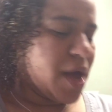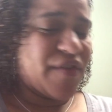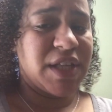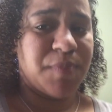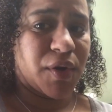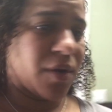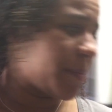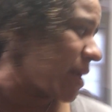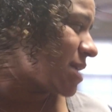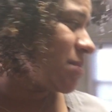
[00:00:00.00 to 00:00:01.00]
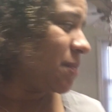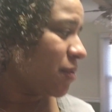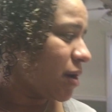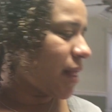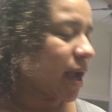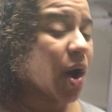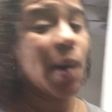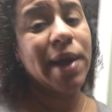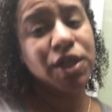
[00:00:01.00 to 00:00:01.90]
Facebook group, because people are like, oh,